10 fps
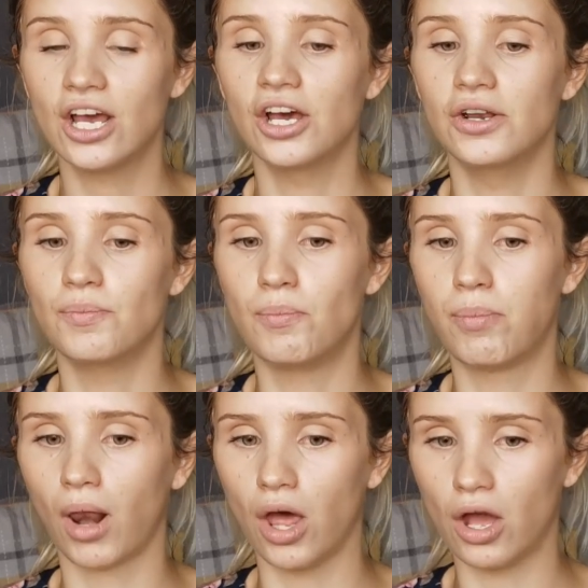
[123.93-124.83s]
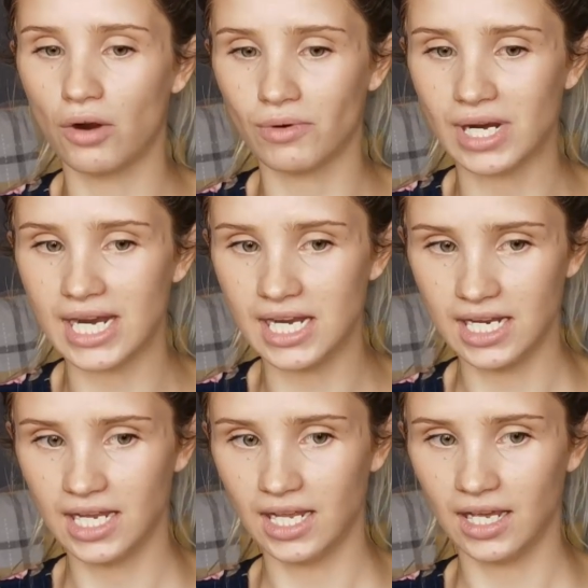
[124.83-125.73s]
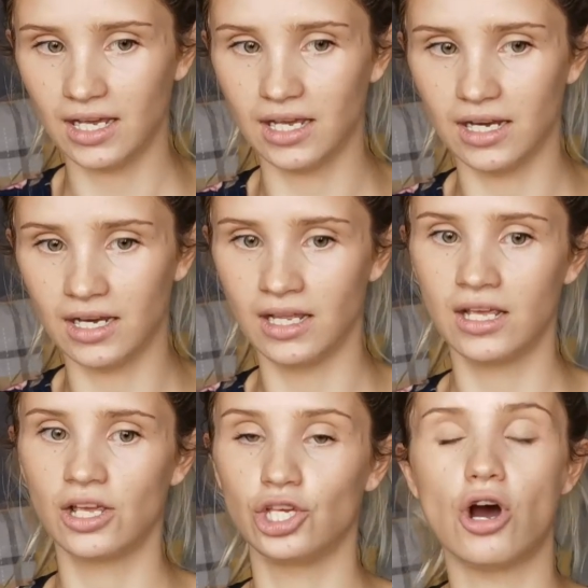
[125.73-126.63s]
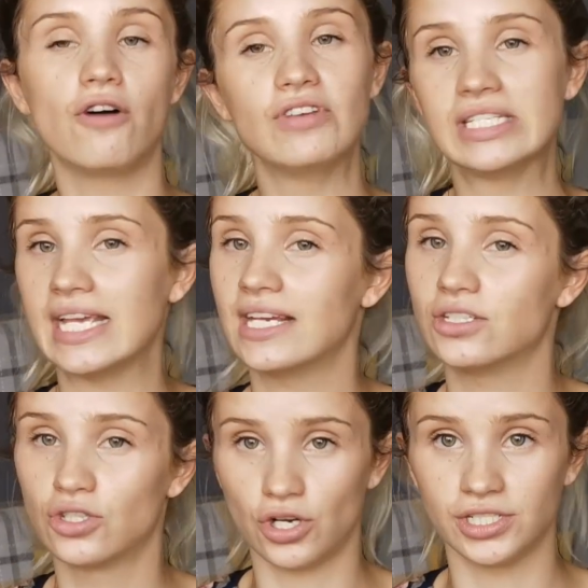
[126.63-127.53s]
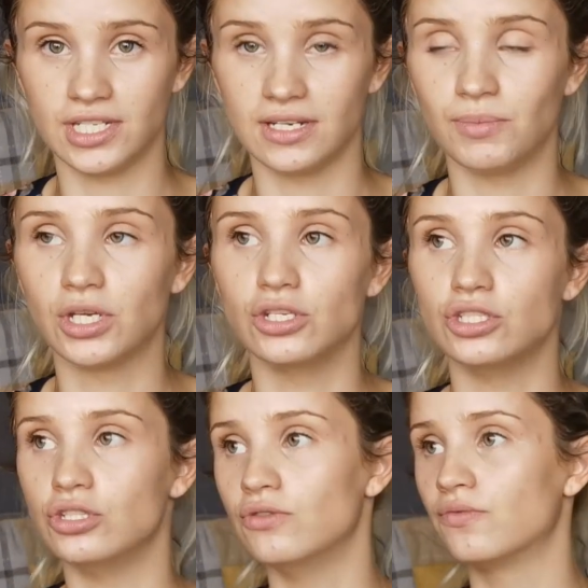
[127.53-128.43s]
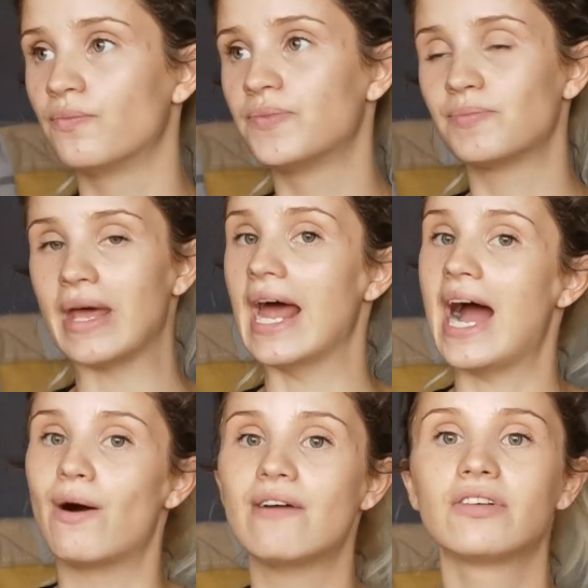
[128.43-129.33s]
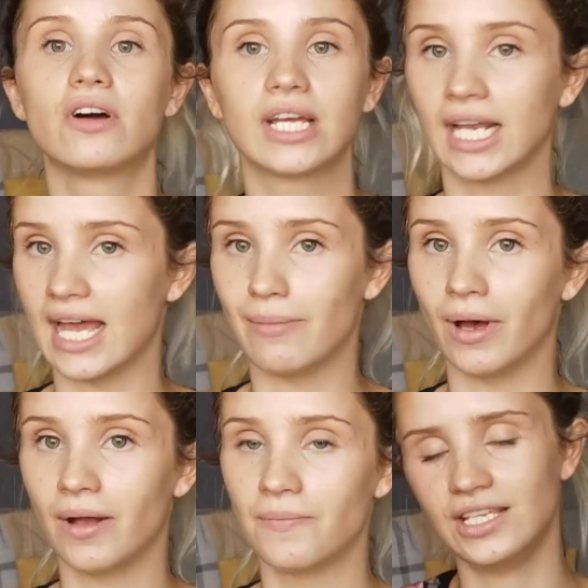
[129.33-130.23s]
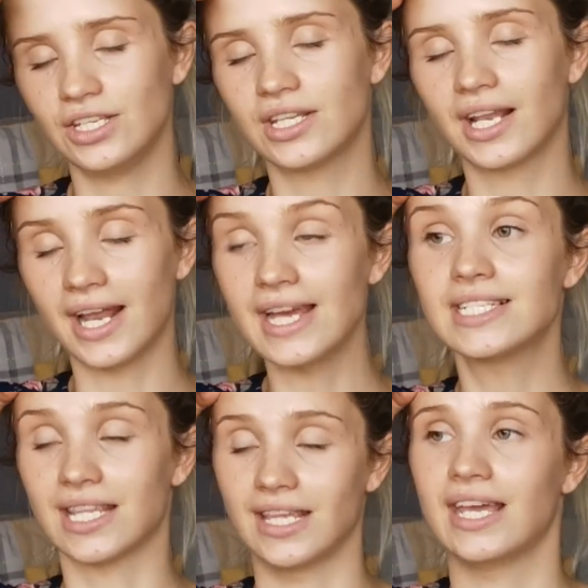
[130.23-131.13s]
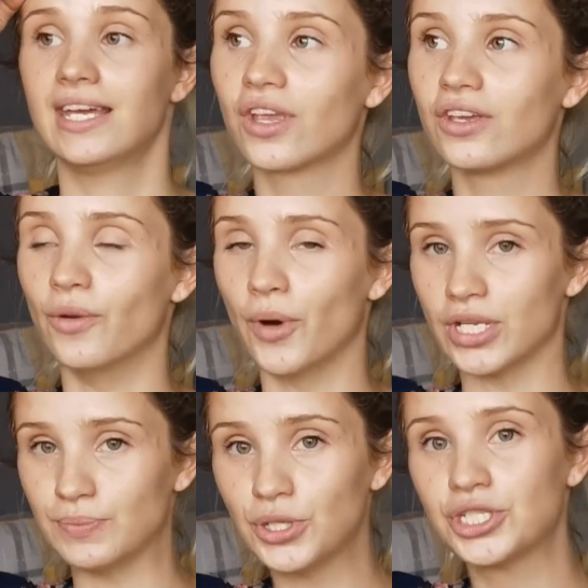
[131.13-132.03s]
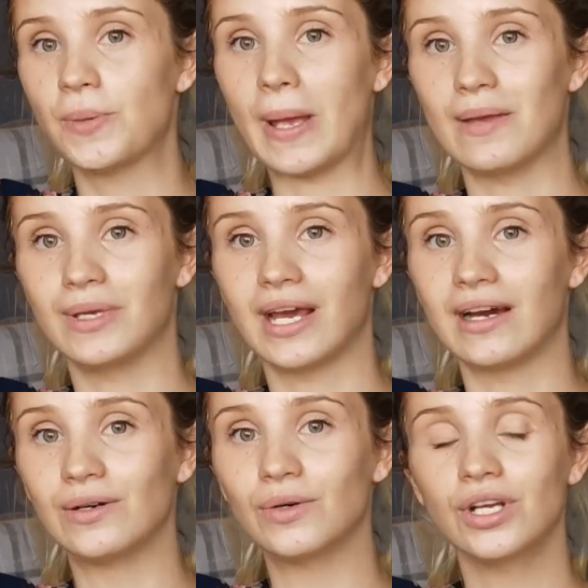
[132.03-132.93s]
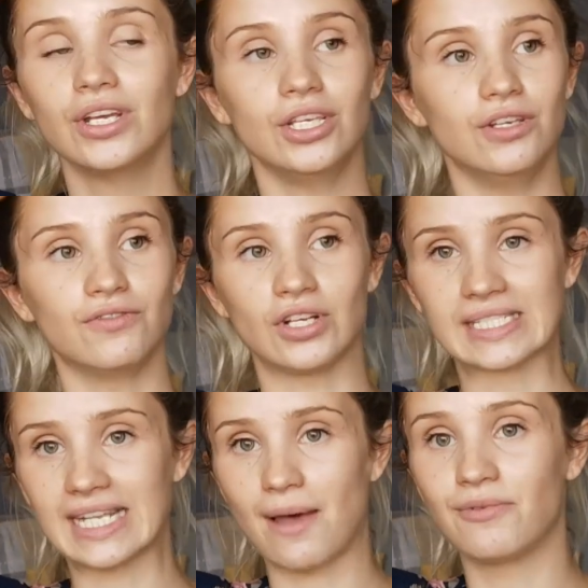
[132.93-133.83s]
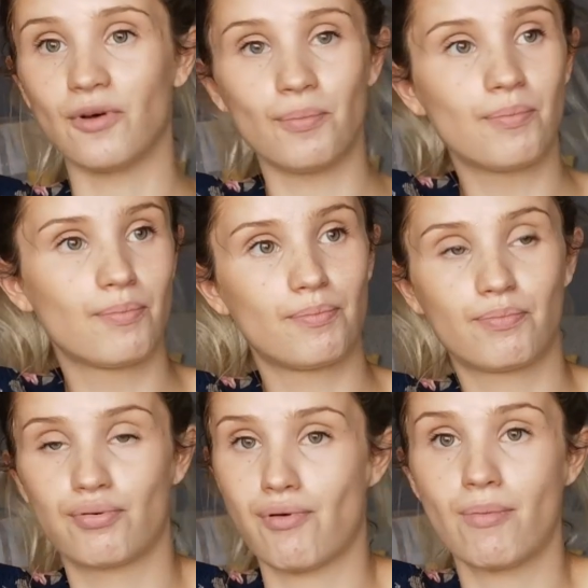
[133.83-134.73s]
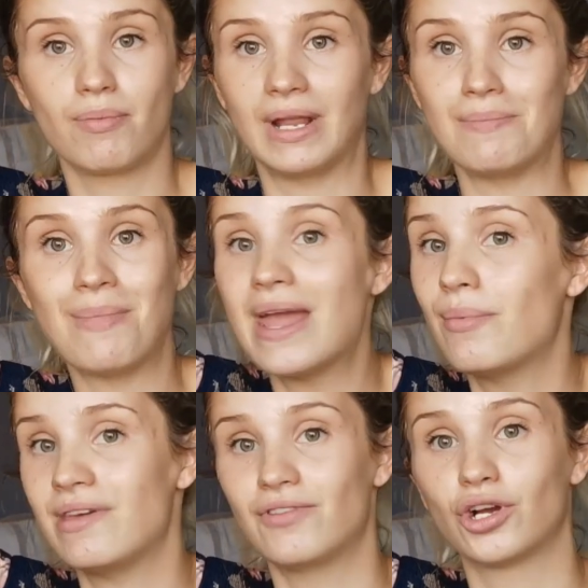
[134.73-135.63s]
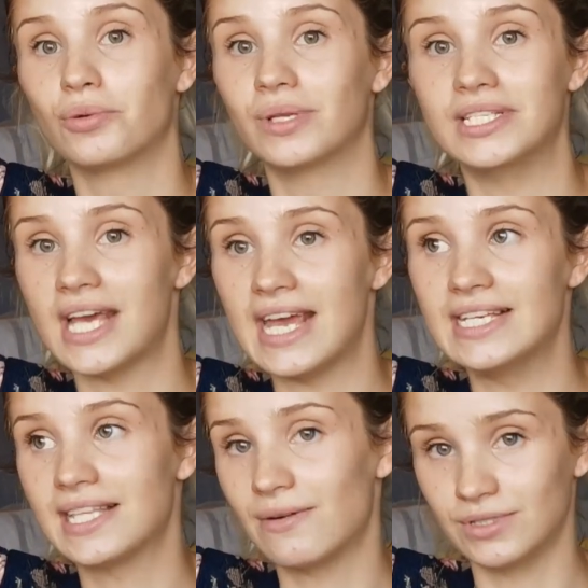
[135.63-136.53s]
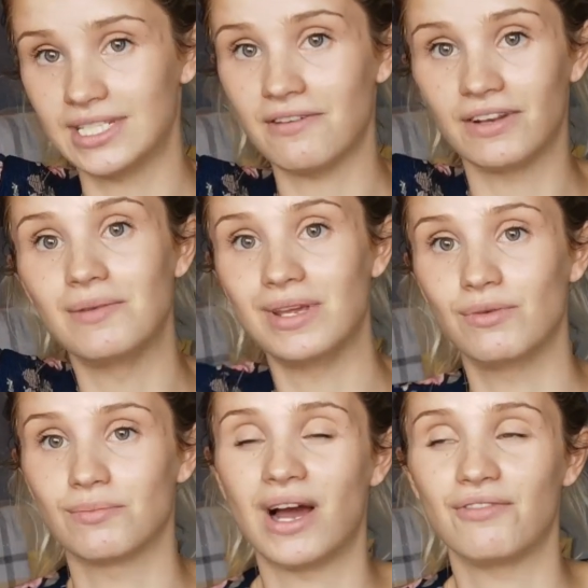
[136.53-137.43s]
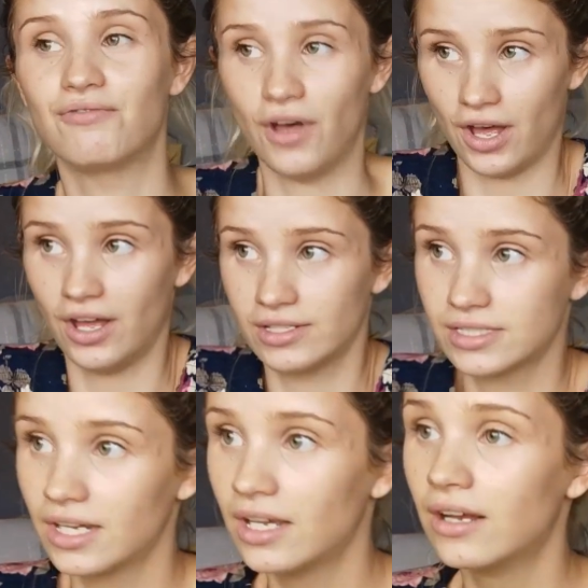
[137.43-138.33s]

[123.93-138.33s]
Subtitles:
and blurry, and you're obviously exhausted because you've spent however long in labour. You'd like to think your body's pushed a baby out, you've not slept for probably maybe even a couple of days. That was definitely me with my first.